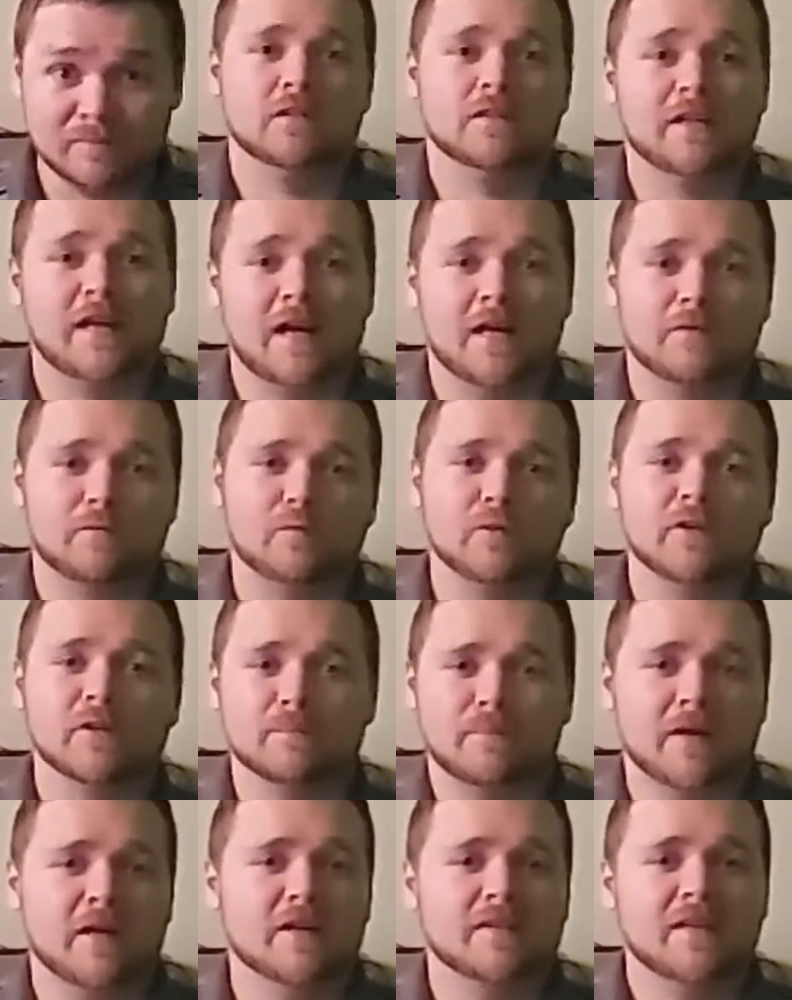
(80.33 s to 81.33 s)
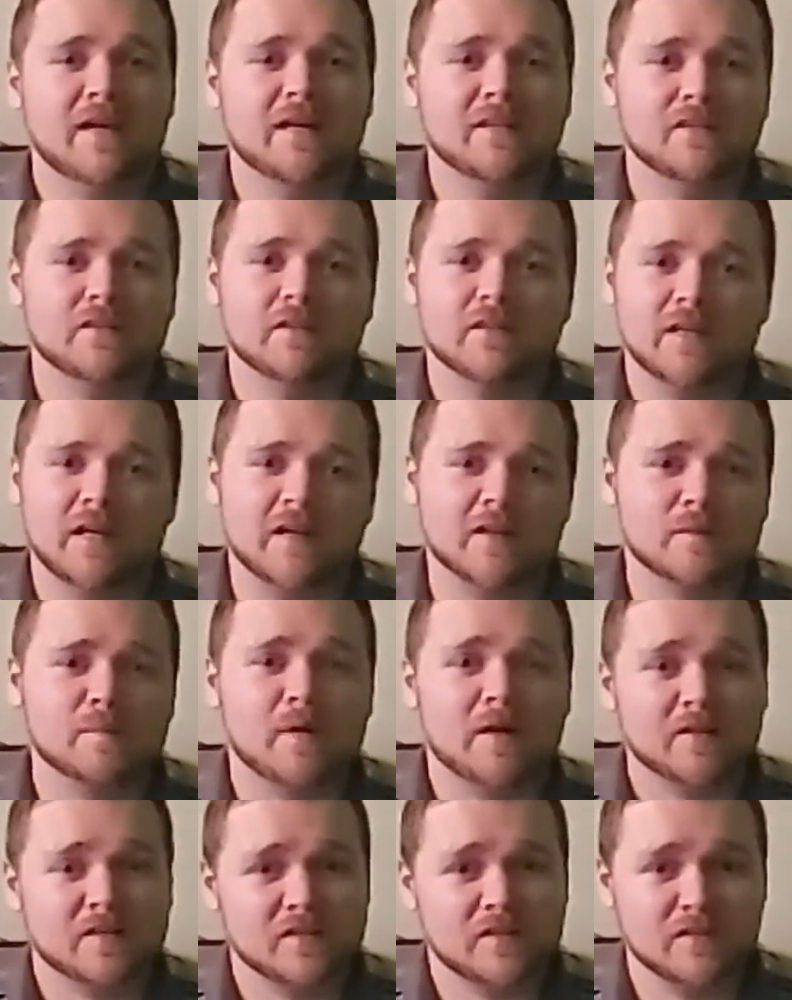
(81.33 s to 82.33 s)
Now, if we compare that to the
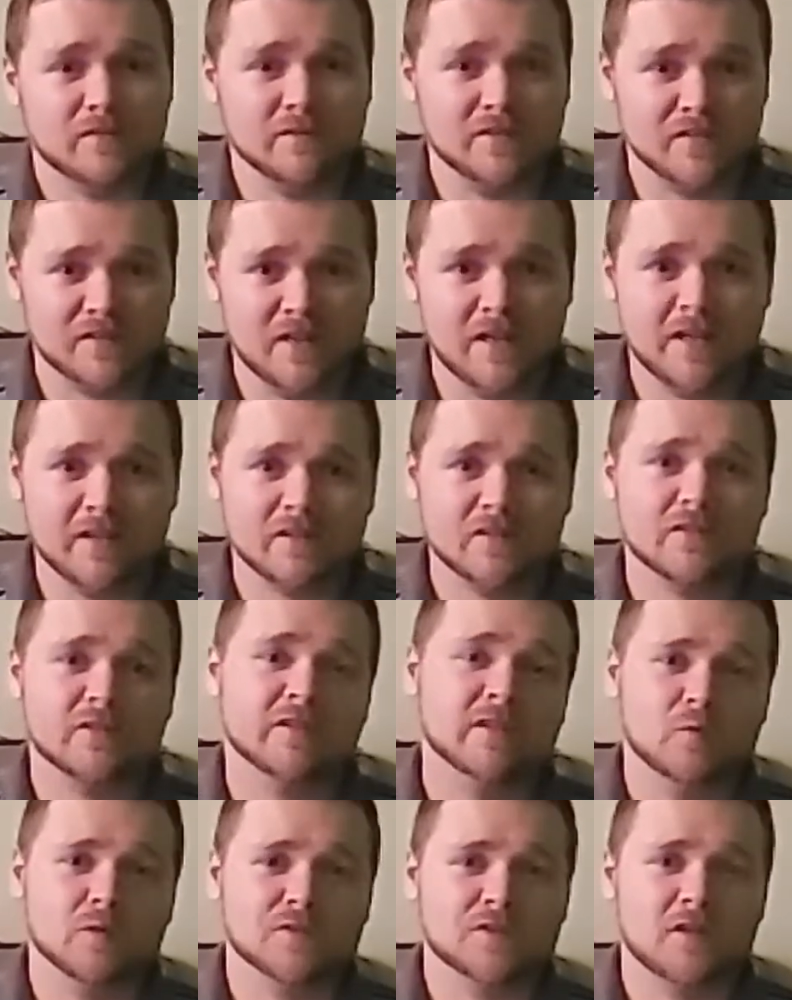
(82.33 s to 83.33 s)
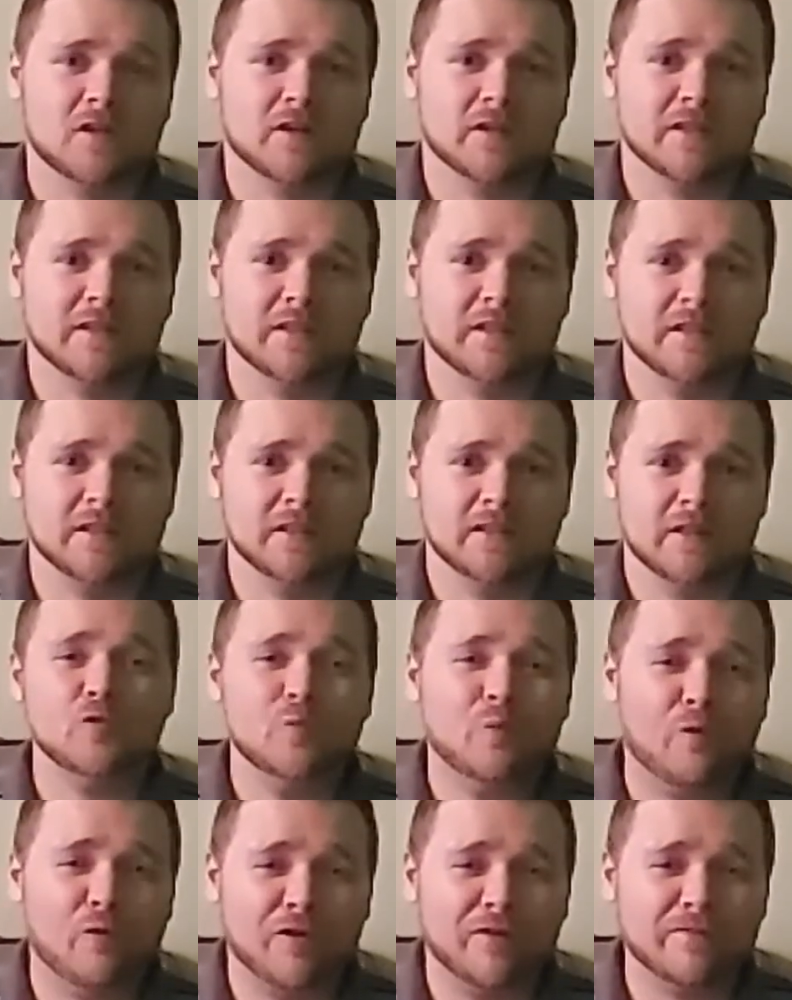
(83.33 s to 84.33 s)
Xbox Series X, we're talking
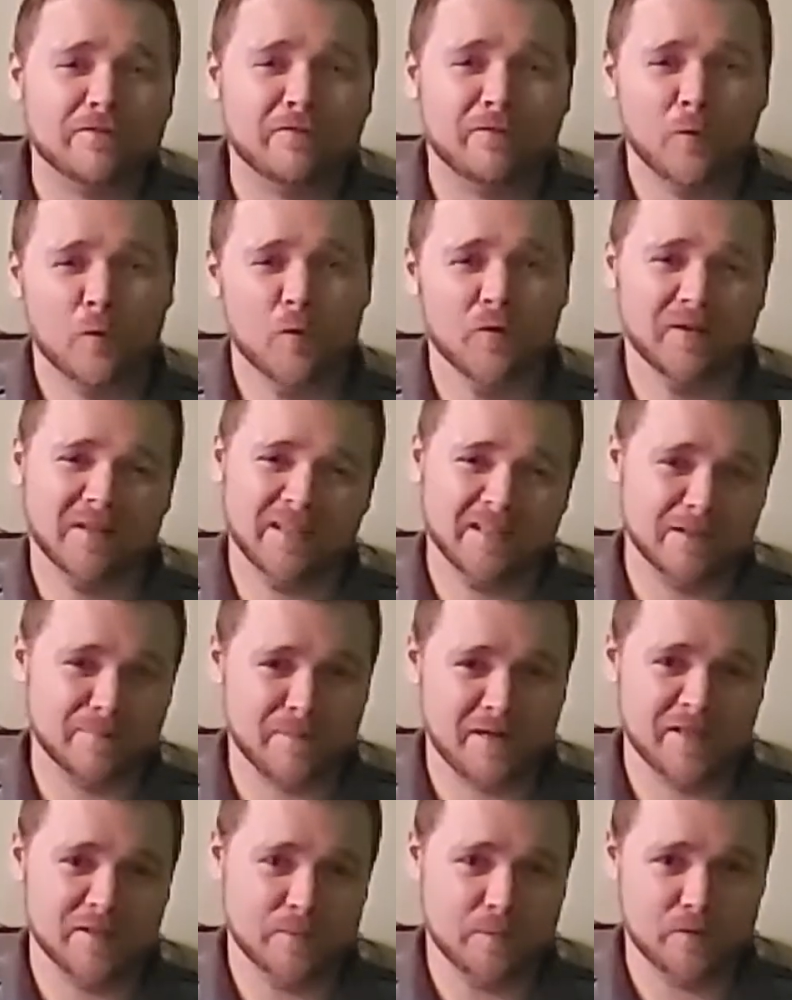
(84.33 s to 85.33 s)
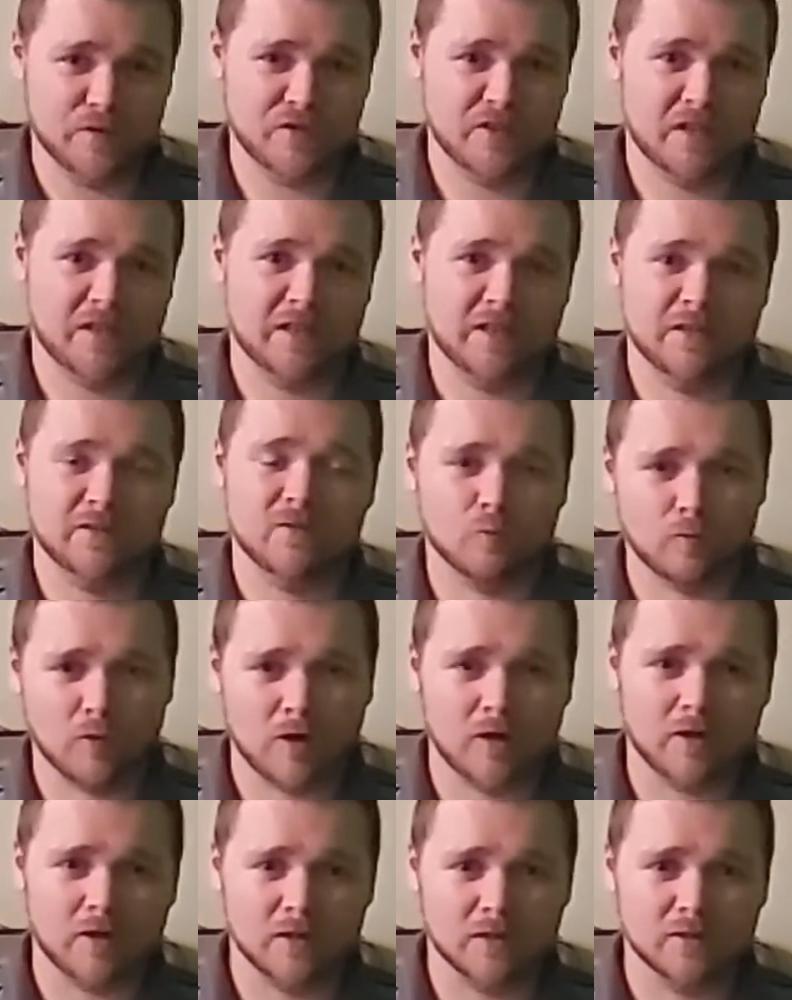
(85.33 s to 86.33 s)
2.4 gigabytes per second
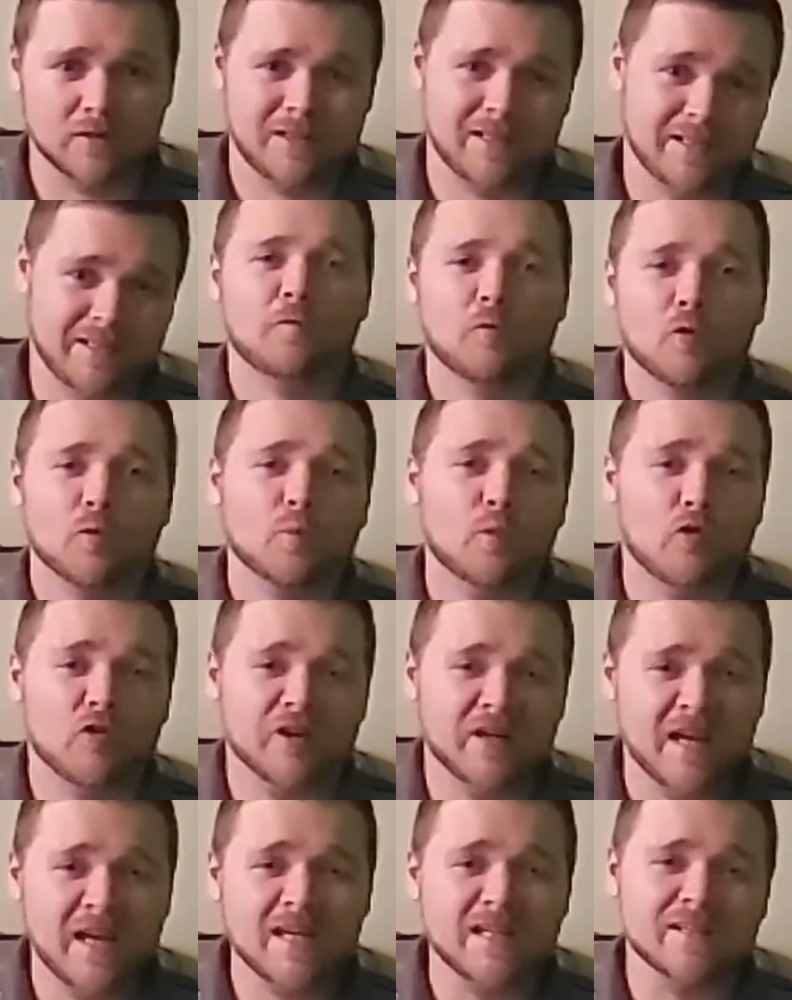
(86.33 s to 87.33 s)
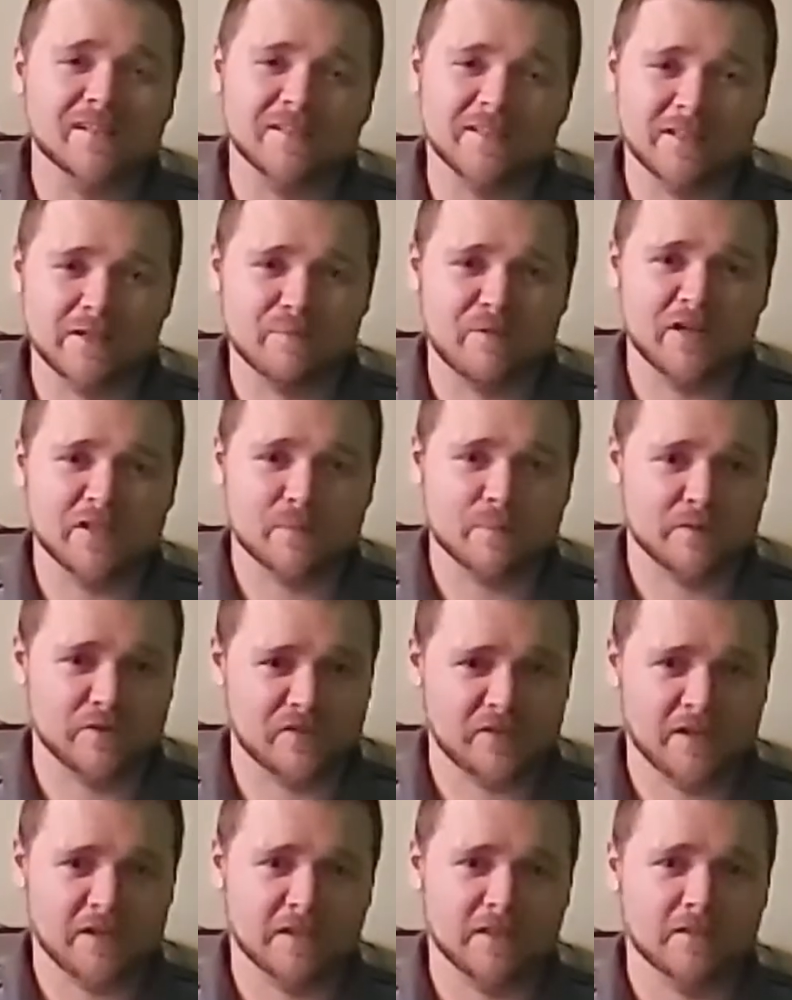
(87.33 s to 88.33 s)
raw and 4.8 gigabytes per
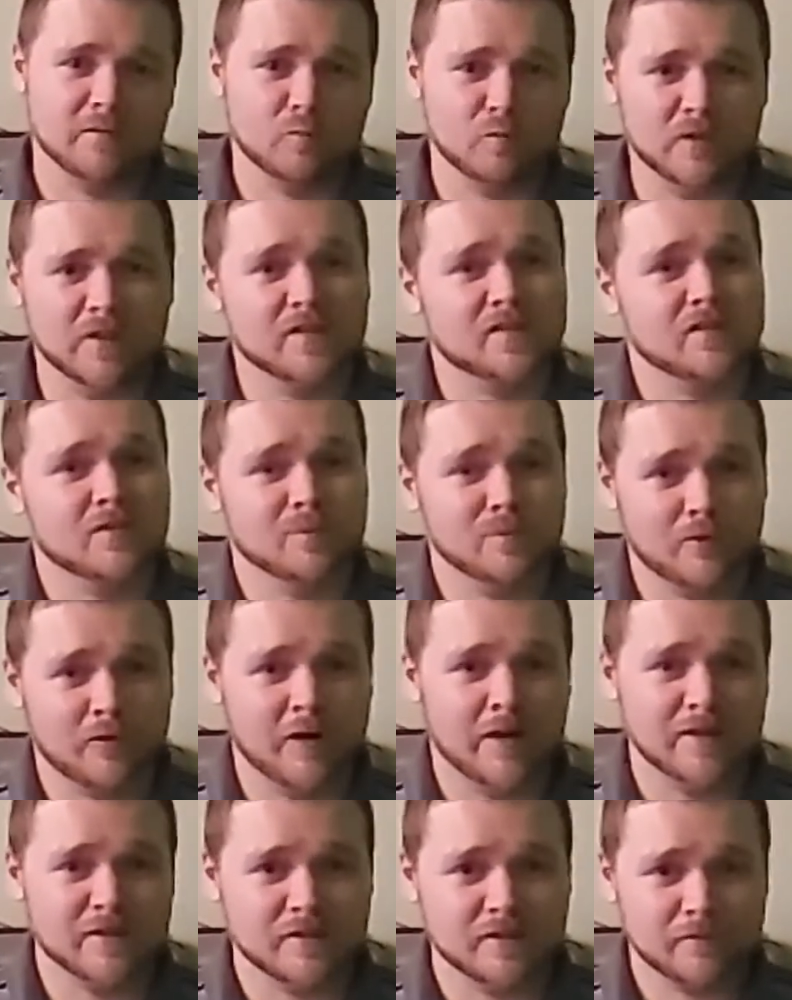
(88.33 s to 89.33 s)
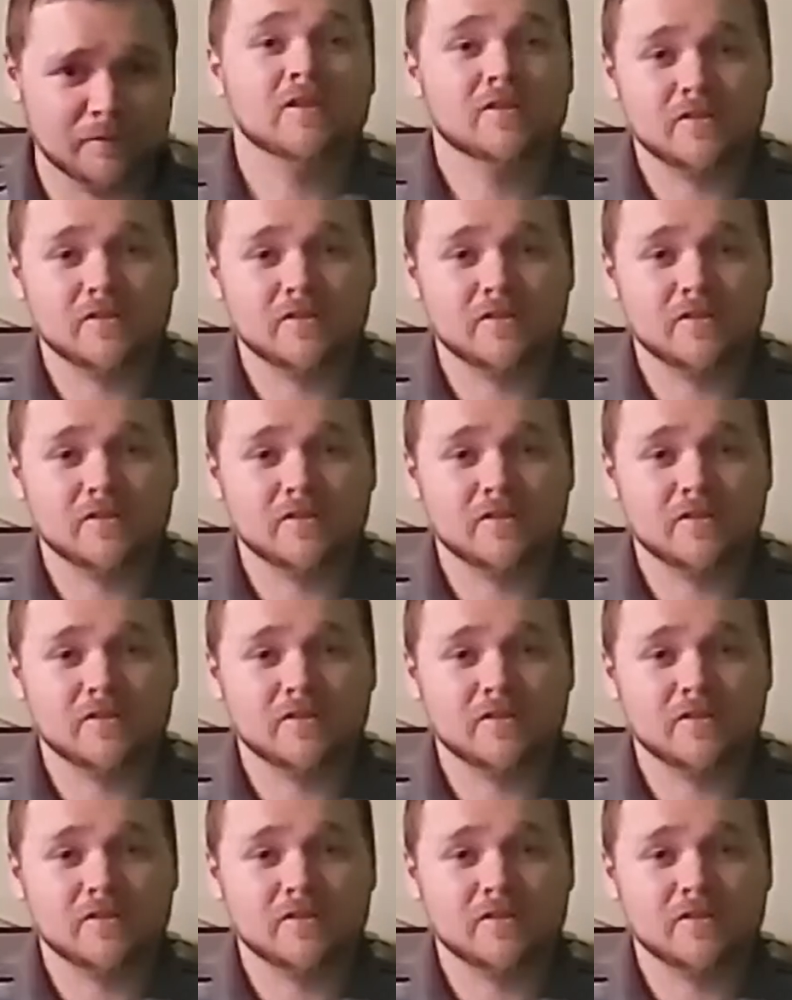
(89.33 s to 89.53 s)
second when it's compressed.